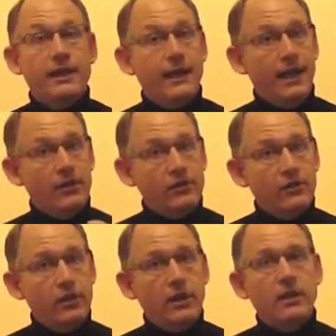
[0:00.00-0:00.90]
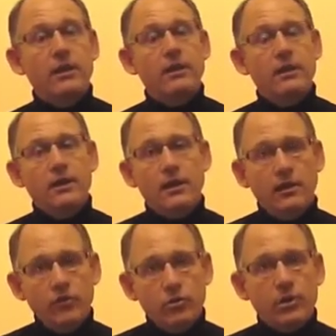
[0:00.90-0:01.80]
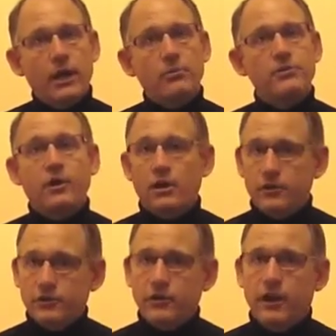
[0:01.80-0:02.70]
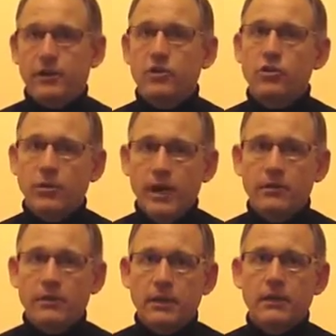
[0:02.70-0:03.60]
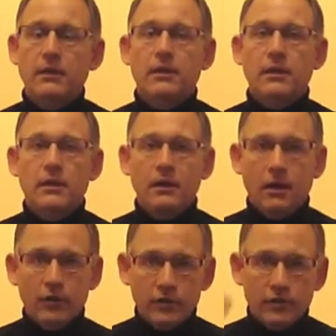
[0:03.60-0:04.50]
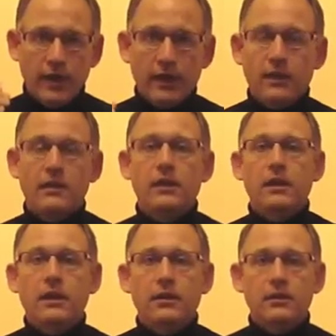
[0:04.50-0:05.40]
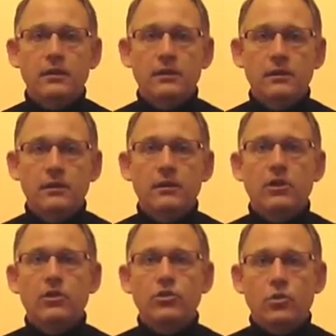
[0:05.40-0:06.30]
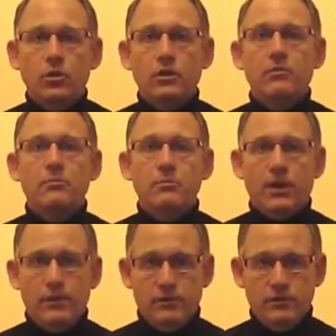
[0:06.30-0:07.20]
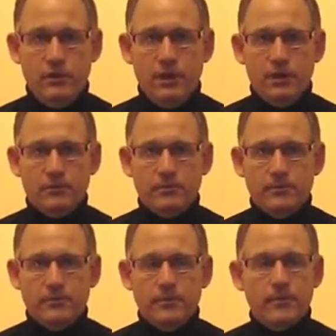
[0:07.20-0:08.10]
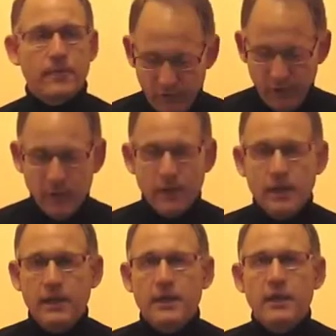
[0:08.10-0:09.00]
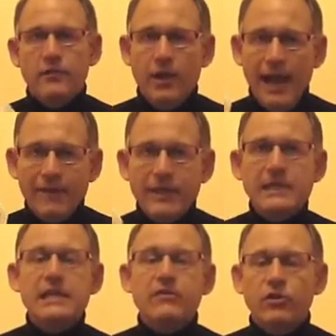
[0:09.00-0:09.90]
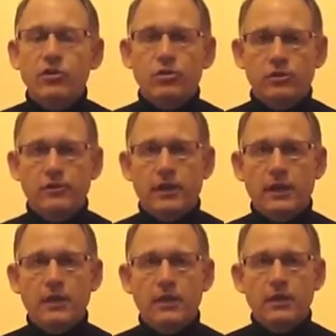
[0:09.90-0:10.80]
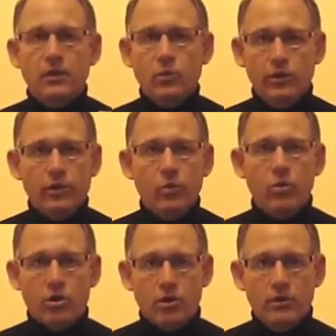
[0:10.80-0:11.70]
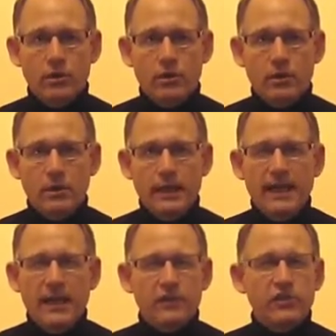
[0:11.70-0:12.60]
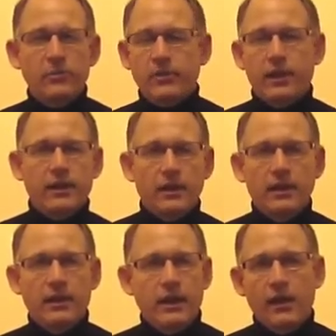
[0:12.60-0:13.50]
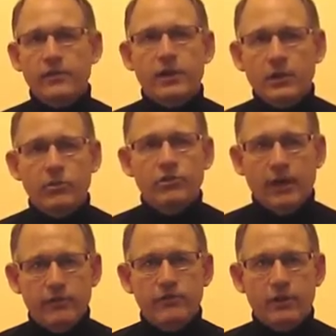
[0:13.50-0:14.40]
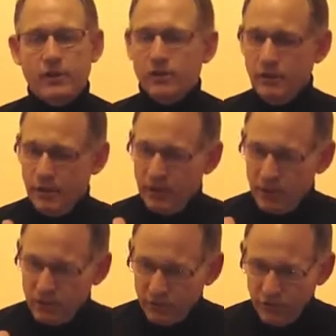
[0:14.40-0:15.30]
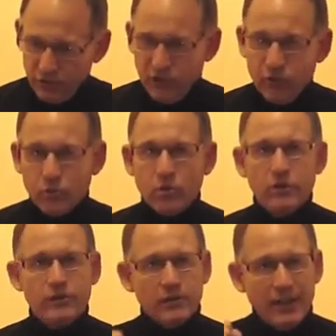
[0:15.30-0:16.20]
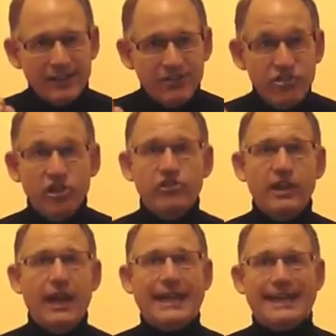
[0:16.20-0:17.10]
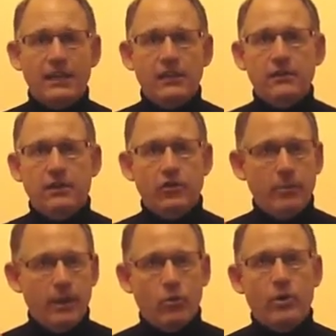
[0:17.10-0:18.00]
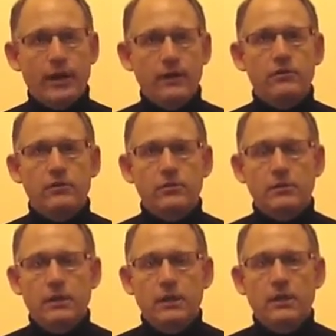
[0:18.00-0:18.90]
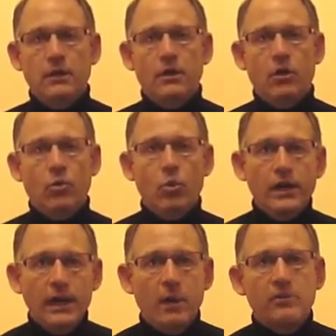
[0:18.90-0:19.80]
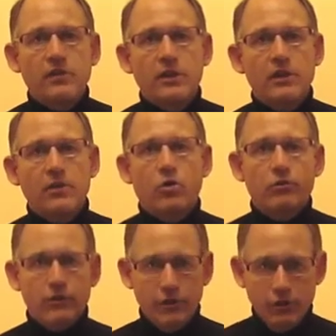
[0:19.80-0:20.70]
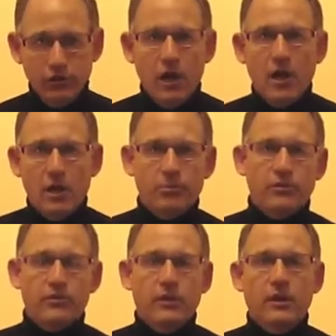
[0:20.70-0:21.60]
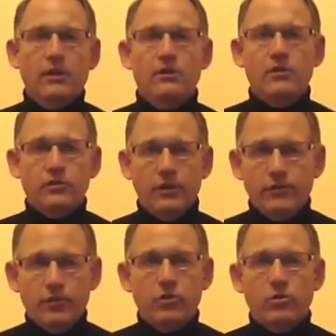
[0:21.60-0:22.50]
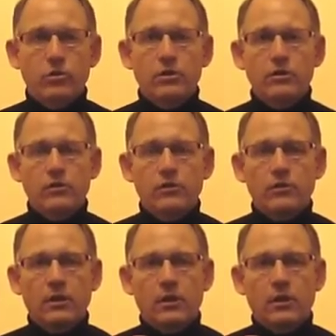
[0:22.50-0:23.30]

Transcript: and see if you were able to understand it correctly, understanding it in your mother tongue. If you're having difficulty with a word, and it seems like every language studied, there are just certain words that I just can't get in there no matter what I do. What can help us to get over those humps, those difficult words?